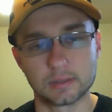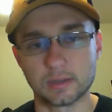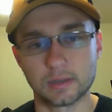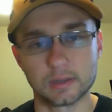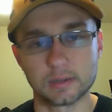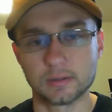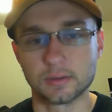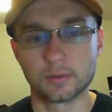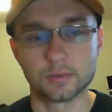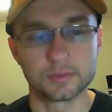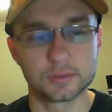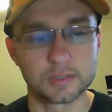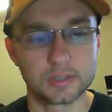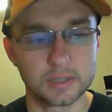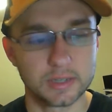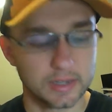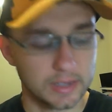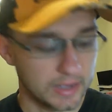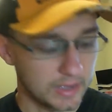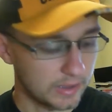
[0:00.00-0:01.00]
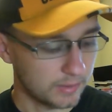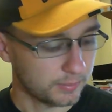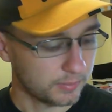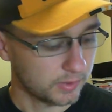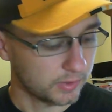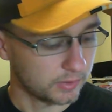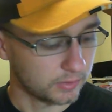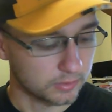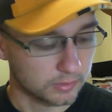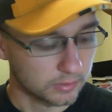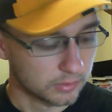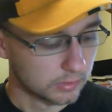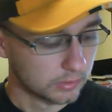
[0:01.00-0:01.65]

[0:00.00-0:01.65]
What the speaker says: I don't see it happening.